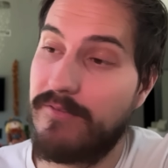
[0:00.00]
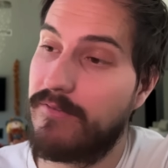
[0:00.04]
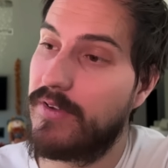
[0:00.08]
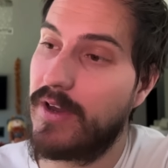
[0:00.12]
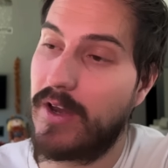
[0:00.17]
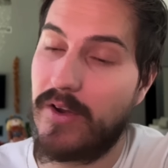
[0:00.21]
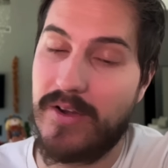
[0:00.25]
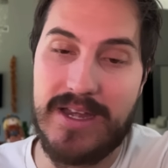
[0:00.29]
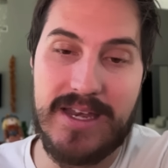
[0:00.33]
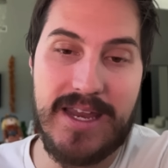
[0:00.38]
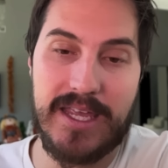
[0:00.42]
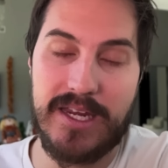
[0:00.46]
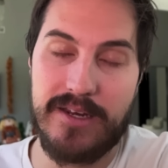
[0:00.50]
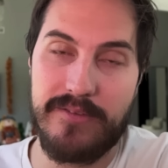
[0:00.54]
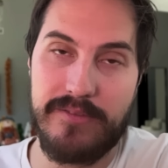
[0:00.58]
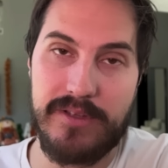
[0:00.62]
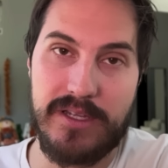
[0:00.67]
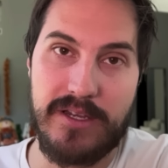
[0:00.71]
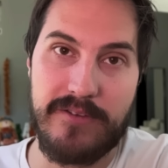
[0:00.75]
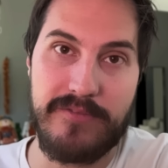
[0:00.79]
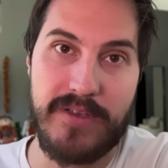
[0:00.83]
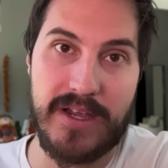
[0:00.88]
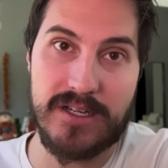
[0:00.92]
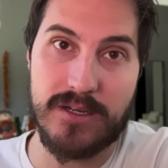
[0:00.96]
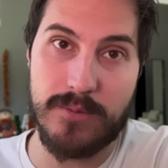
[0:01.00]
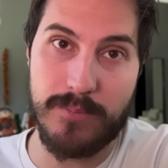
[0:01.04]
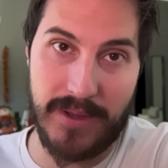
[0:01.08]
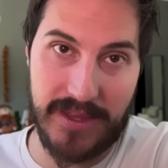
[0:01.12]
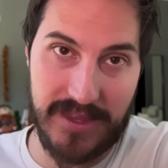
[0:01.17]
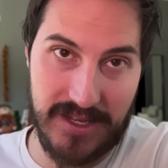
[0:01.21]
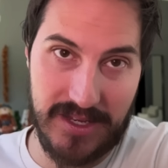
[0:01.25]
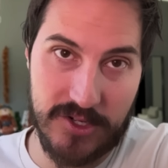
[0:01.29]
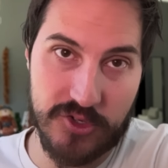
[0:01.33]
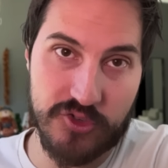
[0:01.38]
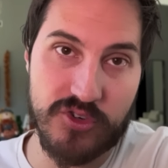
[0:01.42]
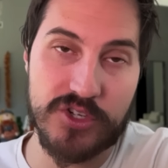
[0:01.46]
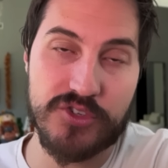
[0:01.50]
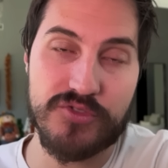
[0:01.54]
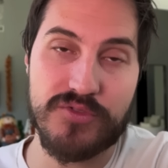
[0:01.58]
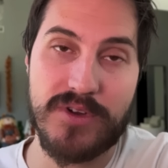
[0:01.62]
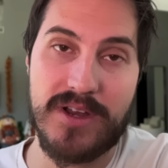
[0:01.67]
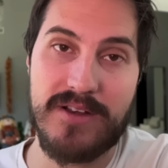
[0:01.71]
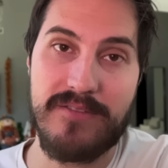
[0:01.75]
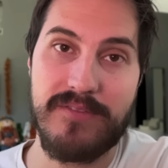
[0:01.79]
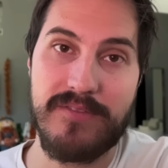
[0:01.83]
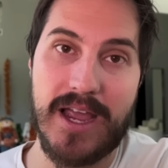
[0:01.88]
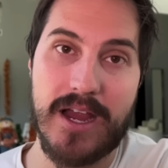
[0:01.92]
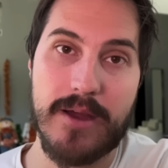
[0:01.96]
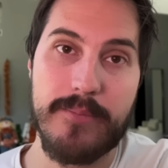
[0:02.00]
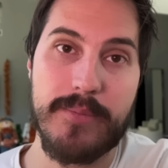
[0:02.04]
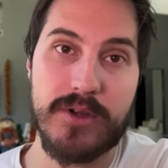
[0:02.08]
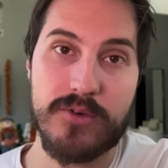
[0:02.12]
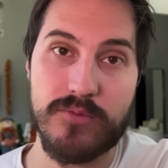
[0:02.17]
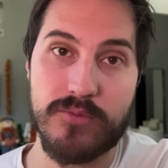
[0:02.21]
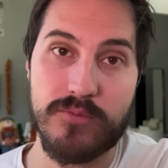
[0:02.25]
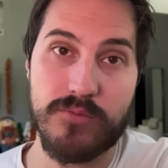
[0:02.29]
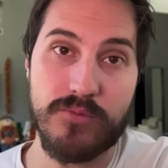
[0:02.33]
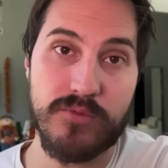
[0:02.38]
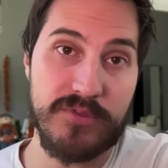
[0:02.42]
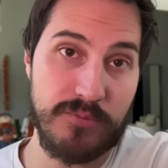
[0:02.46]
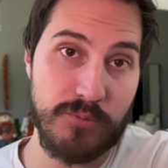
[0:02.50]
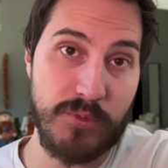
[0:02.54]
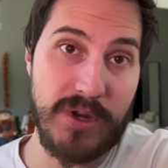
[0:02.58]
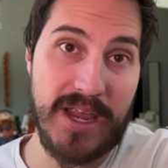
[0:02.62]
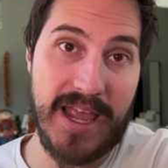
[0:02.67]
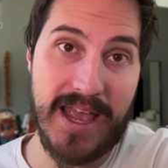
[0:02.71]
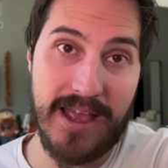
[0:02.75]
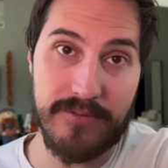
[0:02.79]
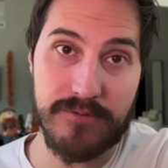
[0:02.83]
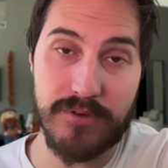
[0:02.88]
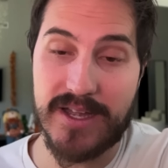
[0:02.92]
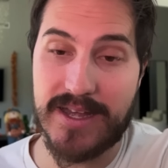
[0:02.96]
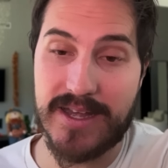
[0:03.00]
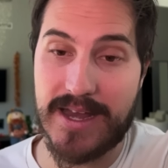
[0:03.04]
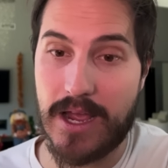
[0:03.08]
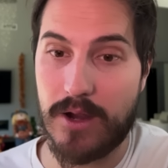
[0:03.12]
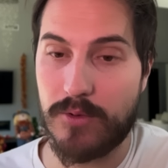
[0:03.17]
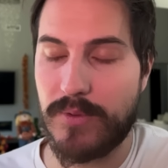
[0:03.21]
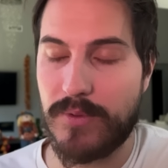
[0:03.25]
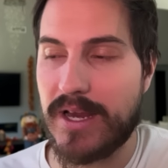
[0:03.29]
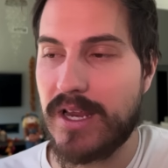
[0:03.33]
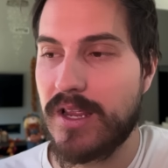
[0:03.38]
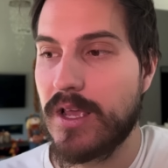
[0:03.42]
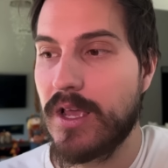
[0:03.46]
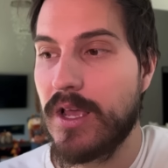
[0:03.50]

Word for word: Very negatively affected by the interest rate environment we have right now, right?